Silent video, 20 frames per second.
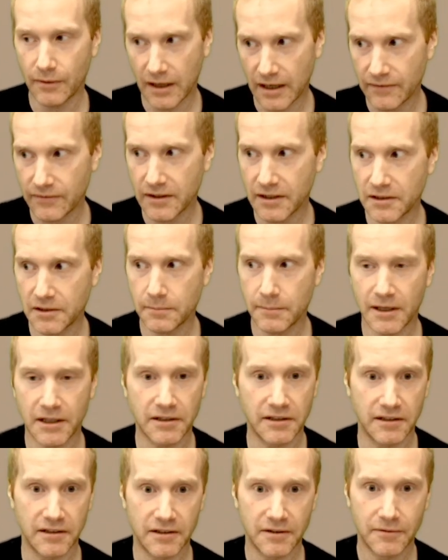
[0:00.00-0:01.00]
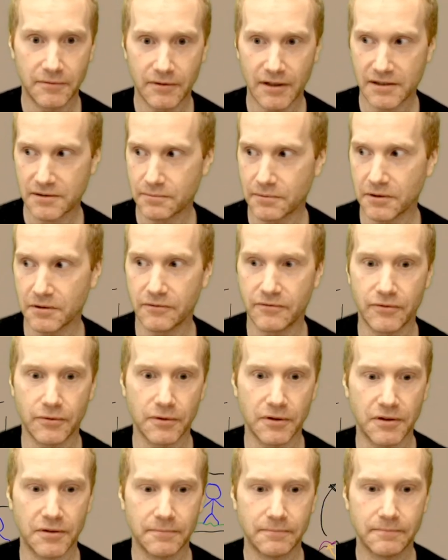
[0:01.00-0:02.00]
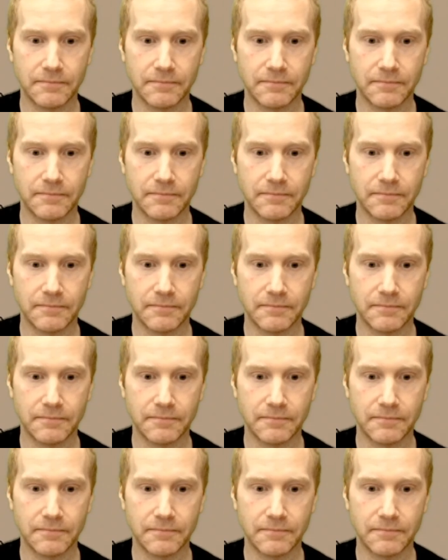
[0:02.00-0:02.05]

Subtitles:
Have that in mind as we go forward.